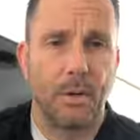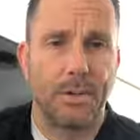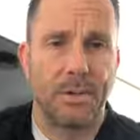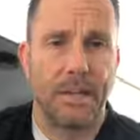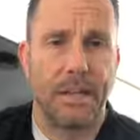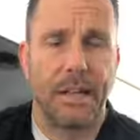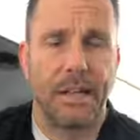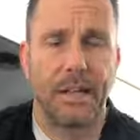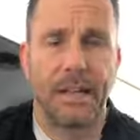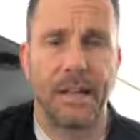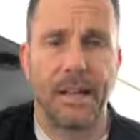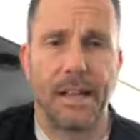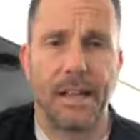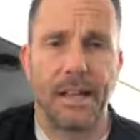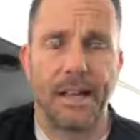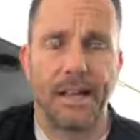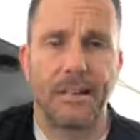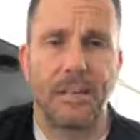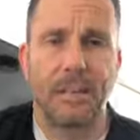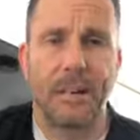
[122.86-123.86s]
I posted it.
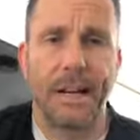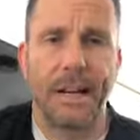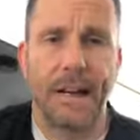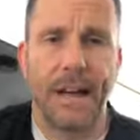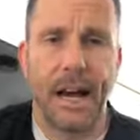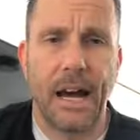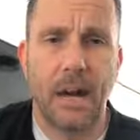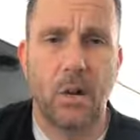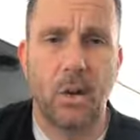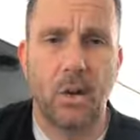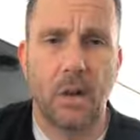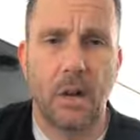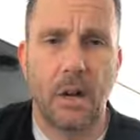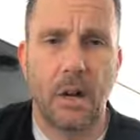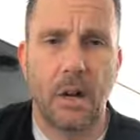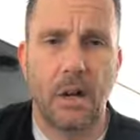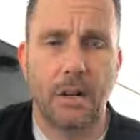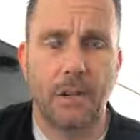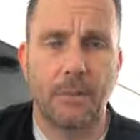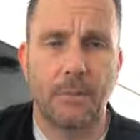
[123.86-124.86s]
It's about an hour
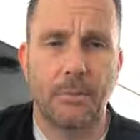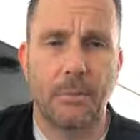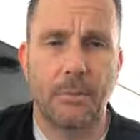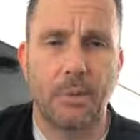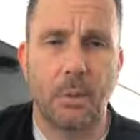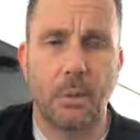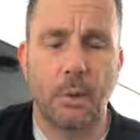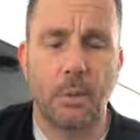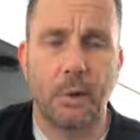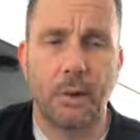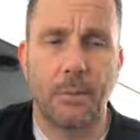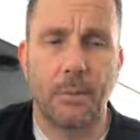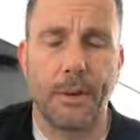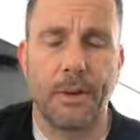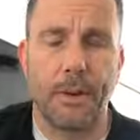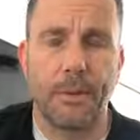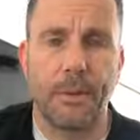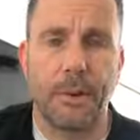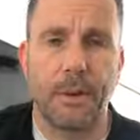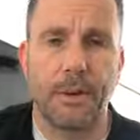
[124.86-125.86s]
long. Some of you are with
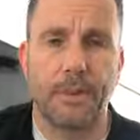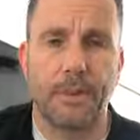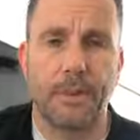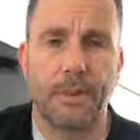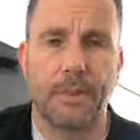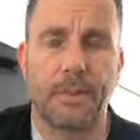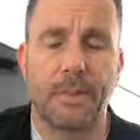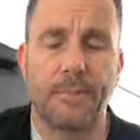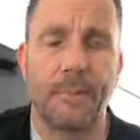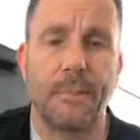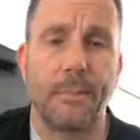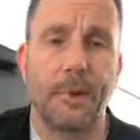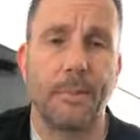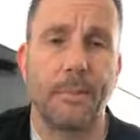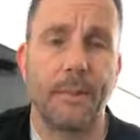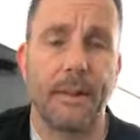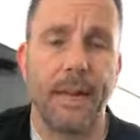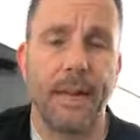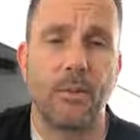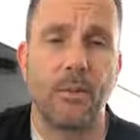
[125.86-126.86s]
me in person, and some of
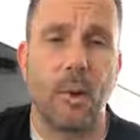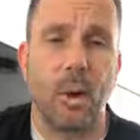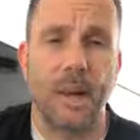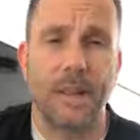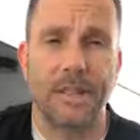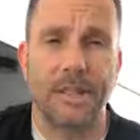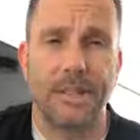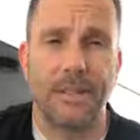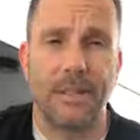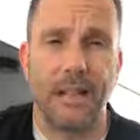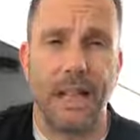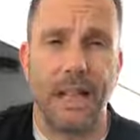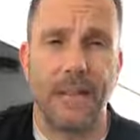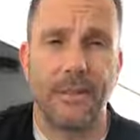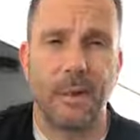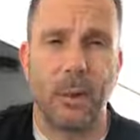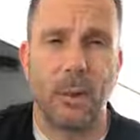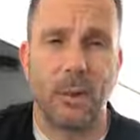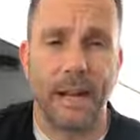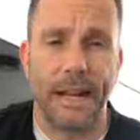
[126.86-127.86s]
you may have watched it
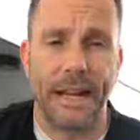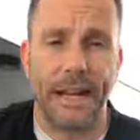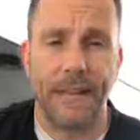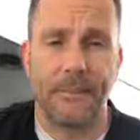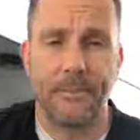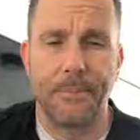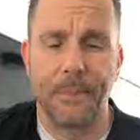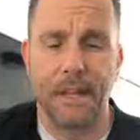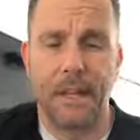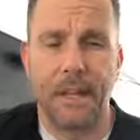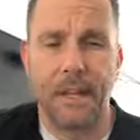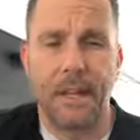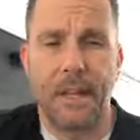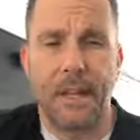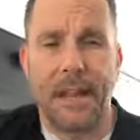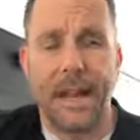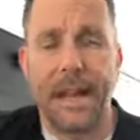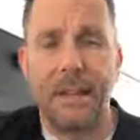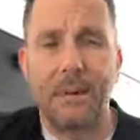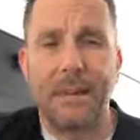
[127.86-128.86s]
live already.
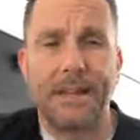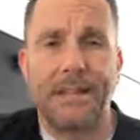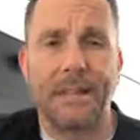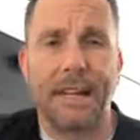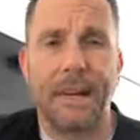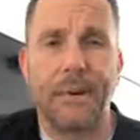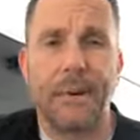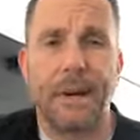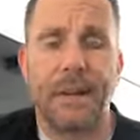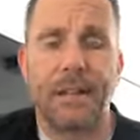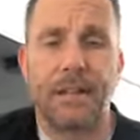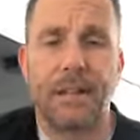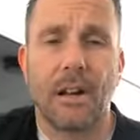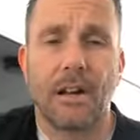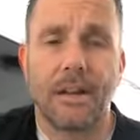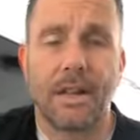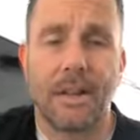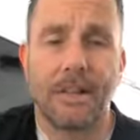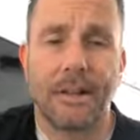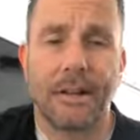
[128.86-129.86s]
Anyway, today we're not
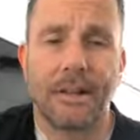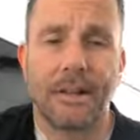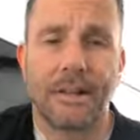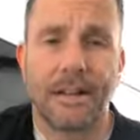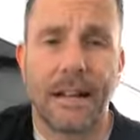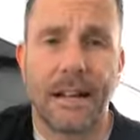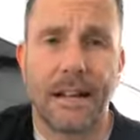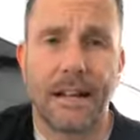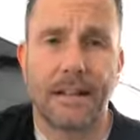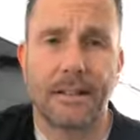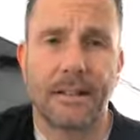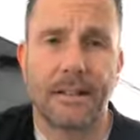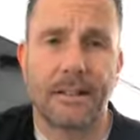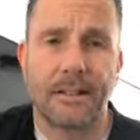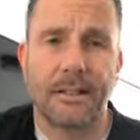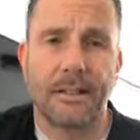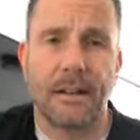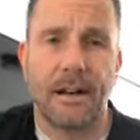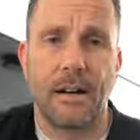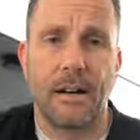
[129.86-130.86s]
talking about
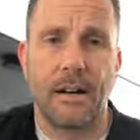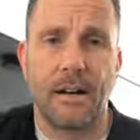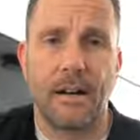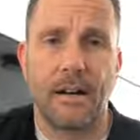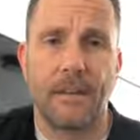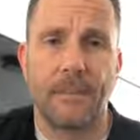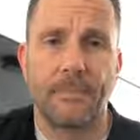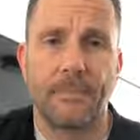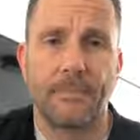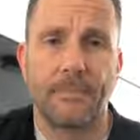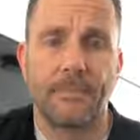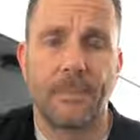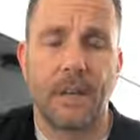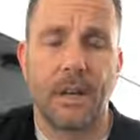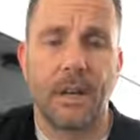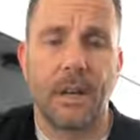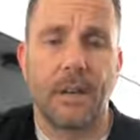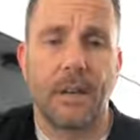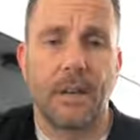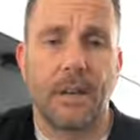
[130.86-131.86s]
sex. Um,